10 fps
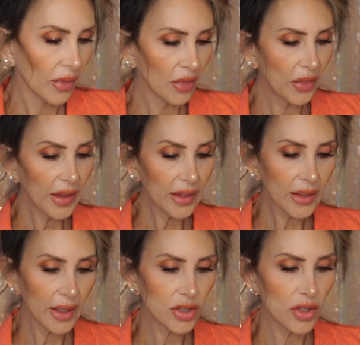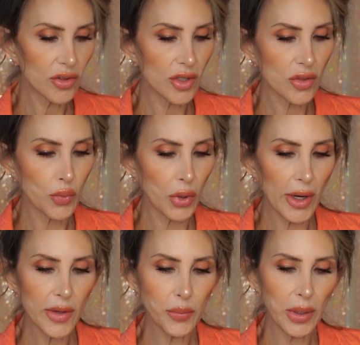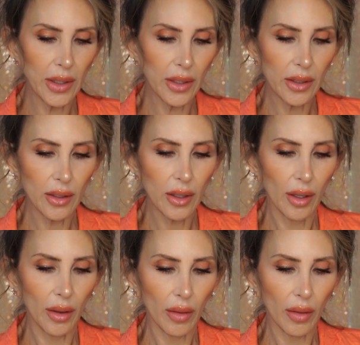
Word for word: Then I took this bright pink.